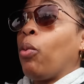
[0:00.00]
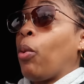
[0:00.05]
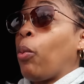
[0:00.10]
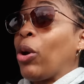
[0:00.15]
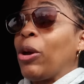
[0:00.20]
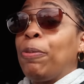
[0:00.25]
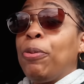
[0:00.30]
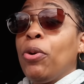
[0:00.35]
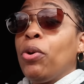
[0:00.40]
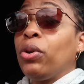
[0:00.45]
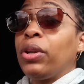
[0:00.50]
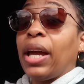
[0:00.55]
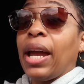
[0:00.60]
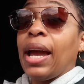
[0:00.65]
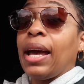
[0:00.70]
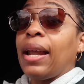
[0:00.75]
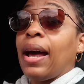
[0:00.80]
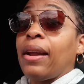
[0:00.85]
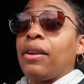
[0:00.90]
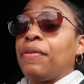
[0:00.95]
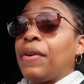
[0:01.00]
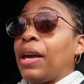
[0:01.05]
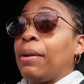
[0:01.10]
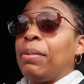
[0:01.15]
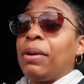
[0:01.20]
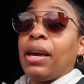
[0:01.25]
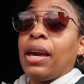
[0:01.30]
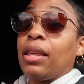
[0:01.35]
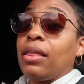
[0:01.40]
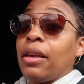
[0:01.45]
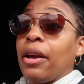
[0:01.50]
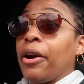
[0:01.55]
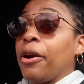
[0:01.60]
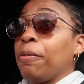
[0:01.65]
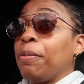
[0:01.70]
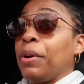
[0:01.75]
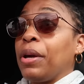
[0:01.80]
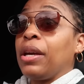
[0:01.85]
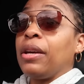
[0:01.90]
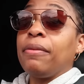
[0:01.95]
we pulled Ann out of A B A
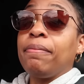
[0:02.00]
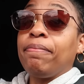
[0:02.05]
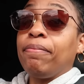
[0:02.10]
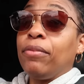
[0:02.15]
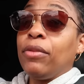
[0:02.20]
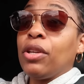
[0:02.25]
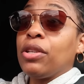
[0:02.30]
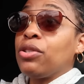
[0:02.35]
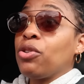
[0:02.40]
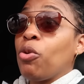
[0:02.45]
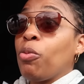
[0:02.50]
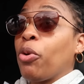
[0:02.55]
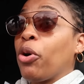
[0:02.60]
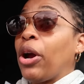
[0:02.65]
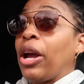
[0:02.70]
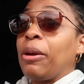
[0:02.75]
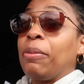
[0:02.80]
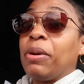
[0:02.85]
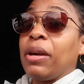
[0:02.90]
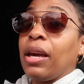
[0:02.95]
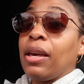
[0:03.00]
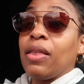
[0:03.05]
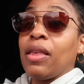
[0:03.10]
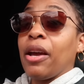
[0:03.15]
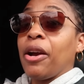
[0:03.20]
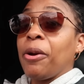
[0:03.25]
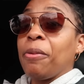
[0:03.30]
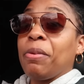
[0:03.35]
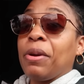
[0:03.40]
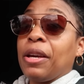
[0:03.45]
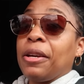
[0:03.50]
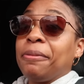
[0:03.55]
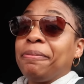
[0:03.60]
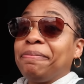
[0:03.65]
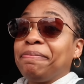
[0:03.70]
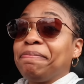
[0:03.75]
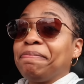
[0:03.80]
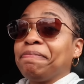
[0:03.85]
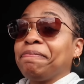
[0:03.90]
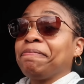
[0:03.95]
therapy. There's no more A B A therapy,
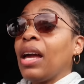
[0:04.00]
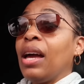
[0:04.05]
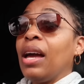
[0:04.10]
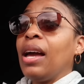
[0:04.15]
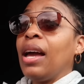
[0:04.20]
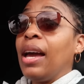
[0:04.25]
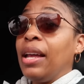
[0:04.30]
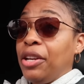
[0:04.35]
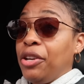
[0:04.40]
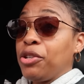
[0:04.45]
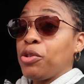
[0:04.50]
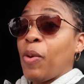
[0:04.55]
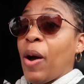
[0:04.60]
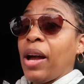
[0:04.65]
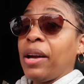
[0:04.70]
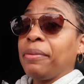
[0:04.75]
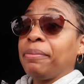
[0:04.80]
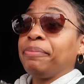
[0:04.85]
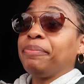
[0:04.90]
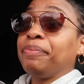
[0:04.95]
and here's why.